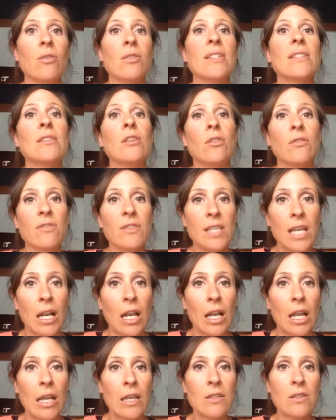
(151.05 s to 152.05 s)
the
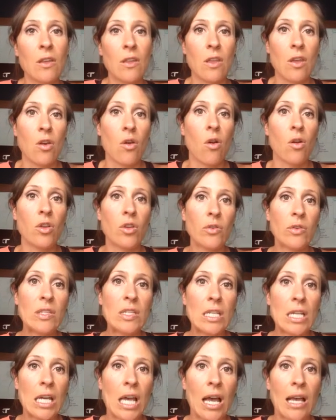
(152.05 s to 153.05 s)
self-settling, so they're not
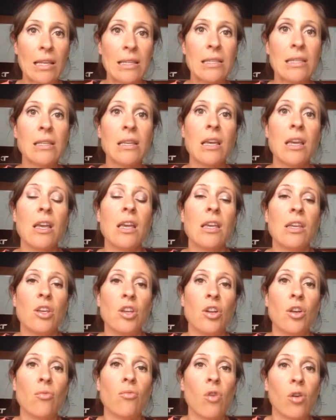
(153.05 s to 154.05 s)
used to us,
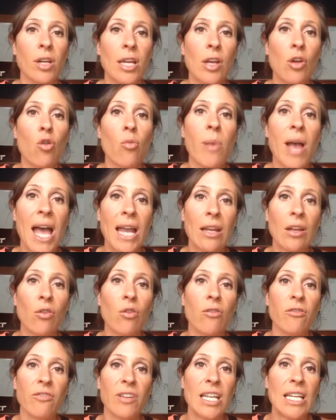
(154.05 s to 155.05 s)
rocking or
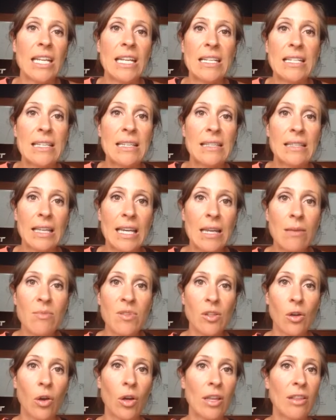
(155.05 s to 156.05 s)
patting or feeding to
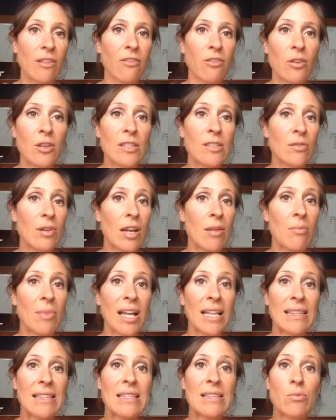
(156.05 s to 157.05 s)
sleep. So in the first 3
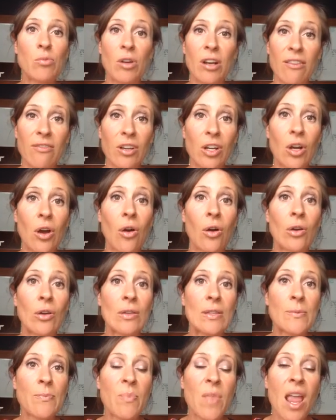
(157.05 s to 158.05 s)
months, whatever
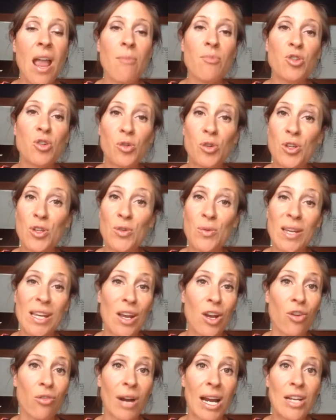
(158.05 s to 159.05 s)
goes, I'm sure you're
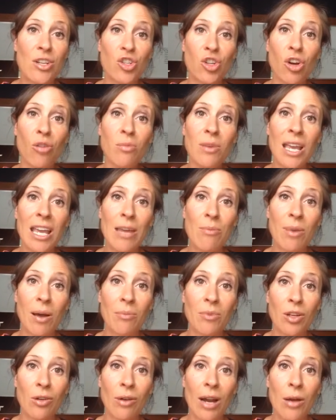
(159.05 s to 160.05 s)
doing a great job. Keep
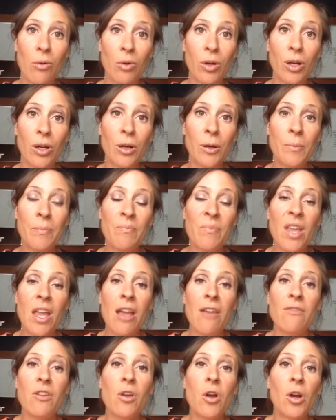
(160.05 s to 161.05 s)
up the great work.
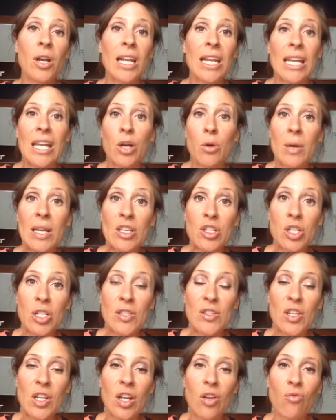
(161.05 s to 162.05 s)
If you've got any
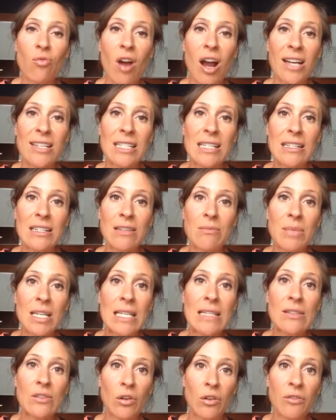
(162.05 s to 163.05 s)
questions, you can write into
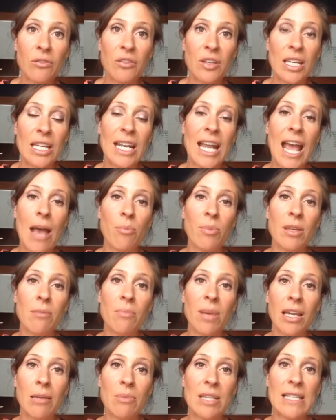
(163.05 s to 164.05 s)
me, Sophie at
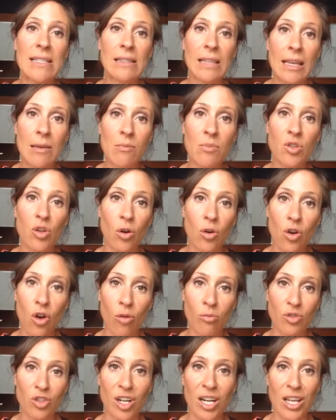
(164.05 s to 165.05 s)

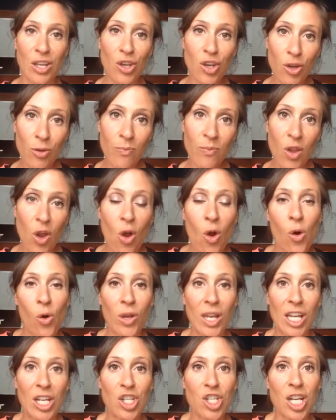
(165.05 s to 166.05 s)
happybabysleep.com.au,
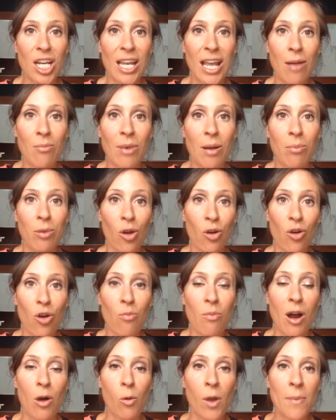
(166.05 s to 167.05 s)
or you can check out my blog
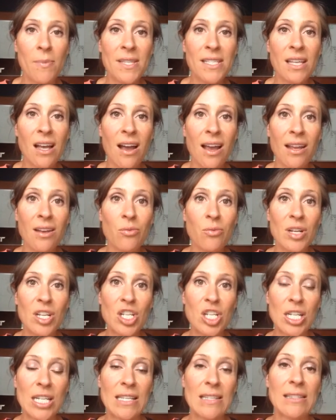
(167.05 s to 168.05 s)
on my website,
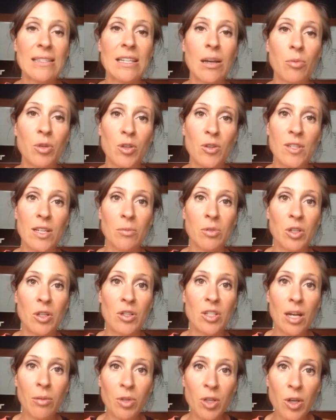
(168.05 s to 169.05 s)
which is
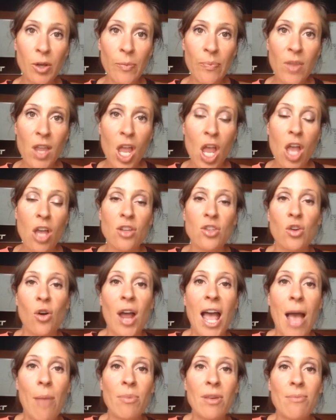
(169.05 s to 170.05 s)

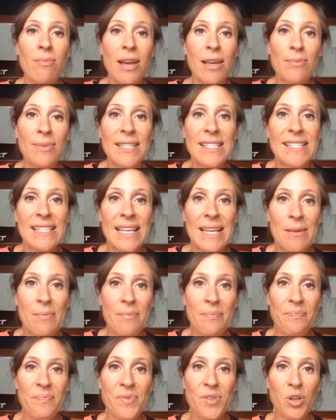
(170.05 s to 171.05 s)

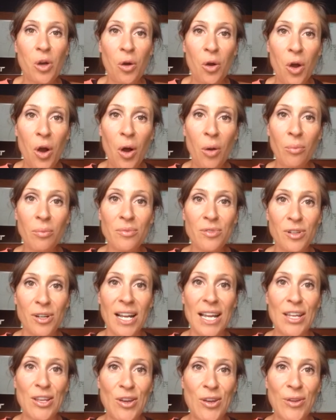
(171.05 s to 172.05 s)

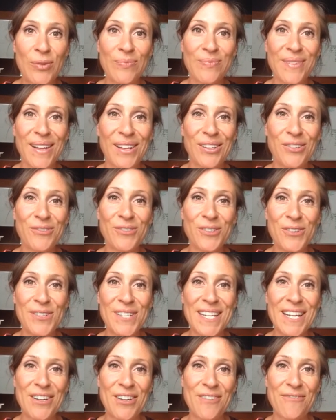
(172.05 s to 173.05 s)
www.happybabysleep.com.au. I look
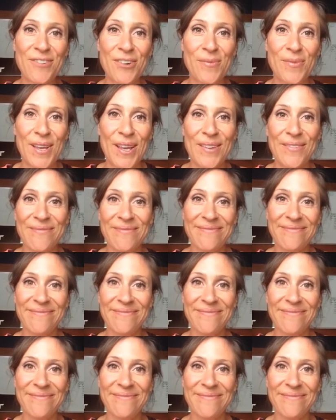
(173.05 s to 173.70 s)
forward to hearing from you.